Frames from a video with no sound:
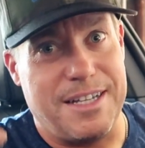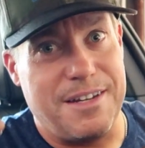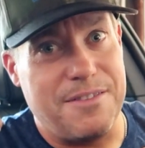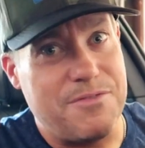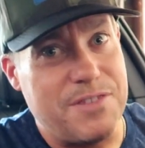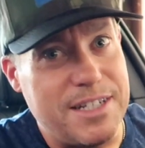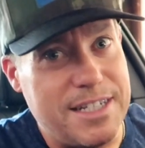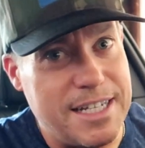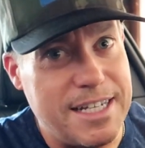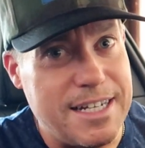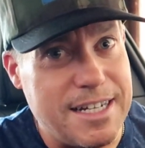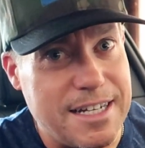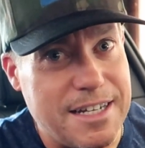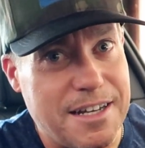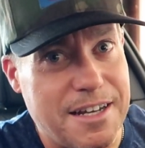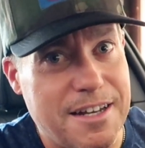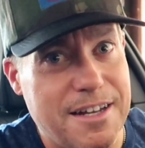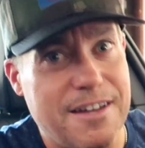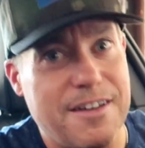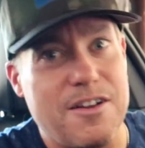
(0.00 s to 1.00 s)
And if you didn't,
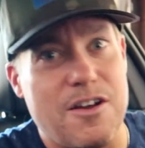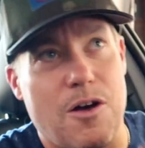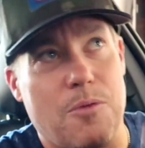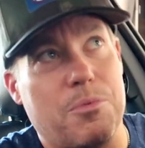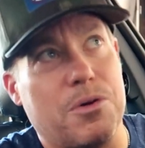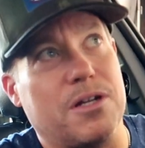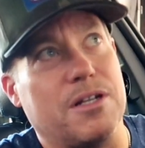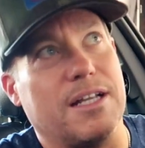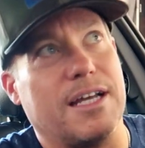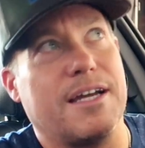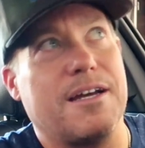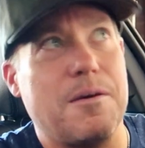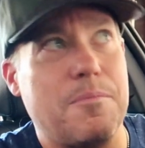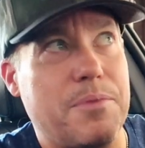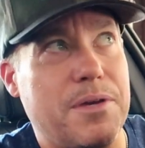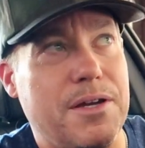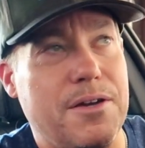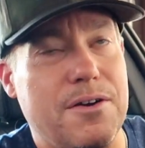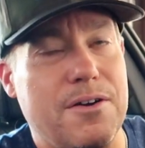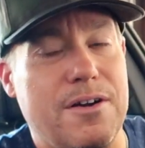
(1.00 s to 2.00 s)
I'll put a link
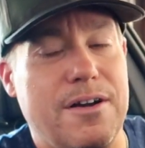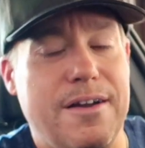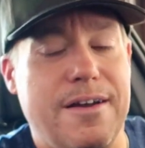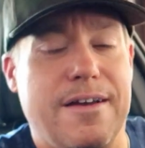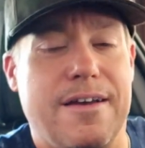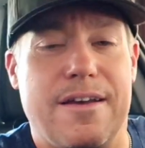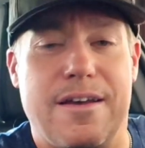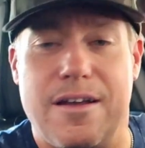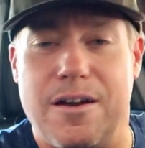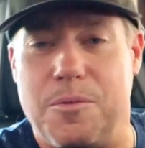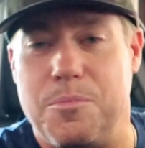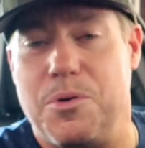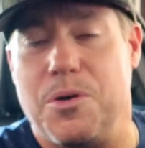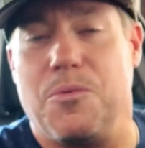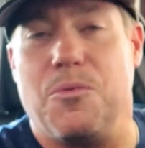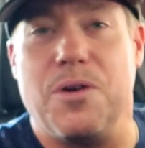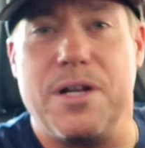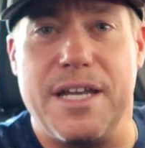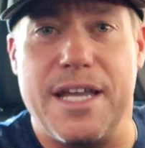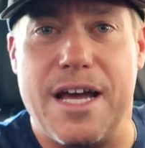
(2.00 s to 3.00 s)
up here and I'll
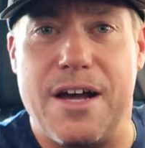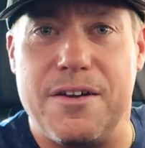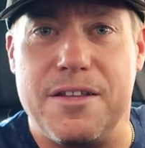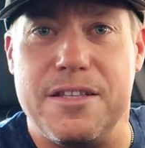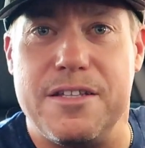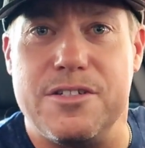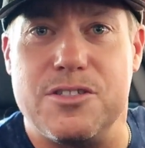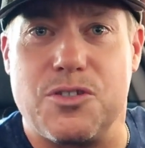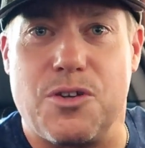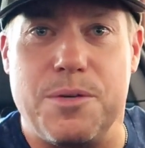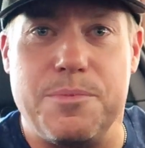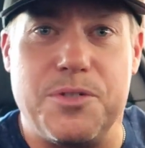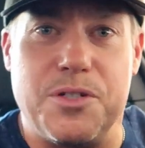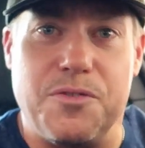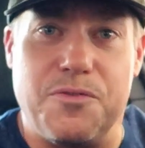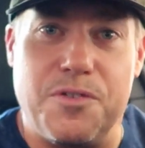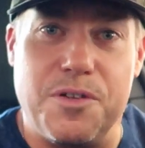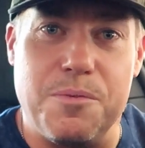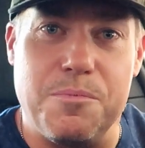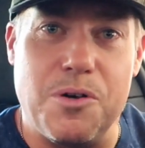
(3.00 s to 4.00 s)
put one down in the
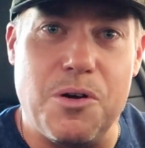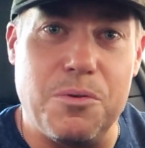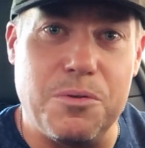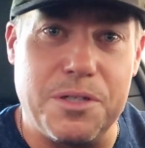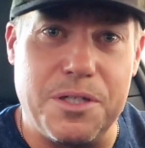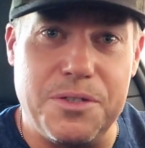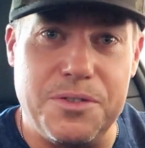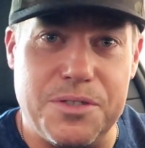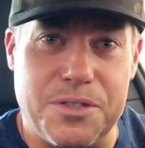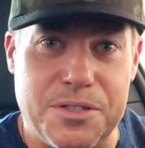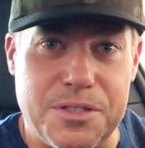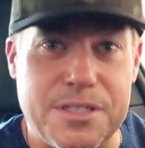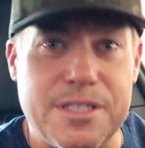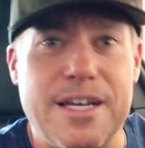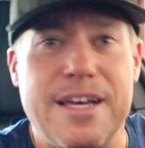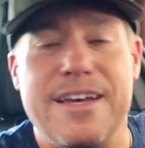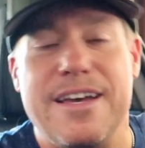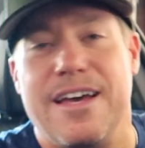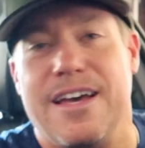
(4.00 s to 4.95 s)
description for the mobile users.